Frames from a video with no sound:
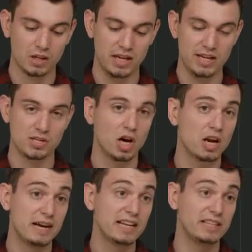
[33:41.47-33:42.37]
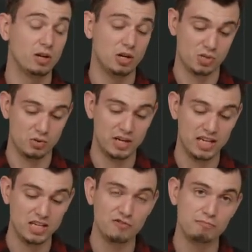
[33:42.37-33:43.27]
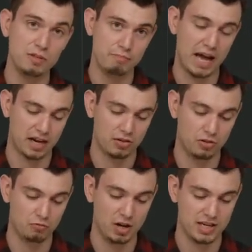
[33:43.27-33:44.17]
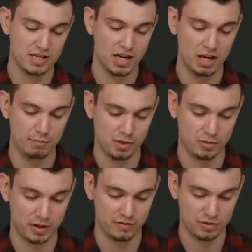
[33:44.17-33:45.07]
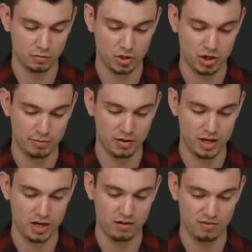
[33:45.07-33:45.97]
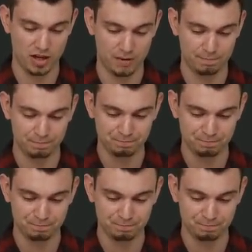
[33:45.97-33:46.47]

And it's automatically also going to give me back the right type, so I don't have to worry about any of that.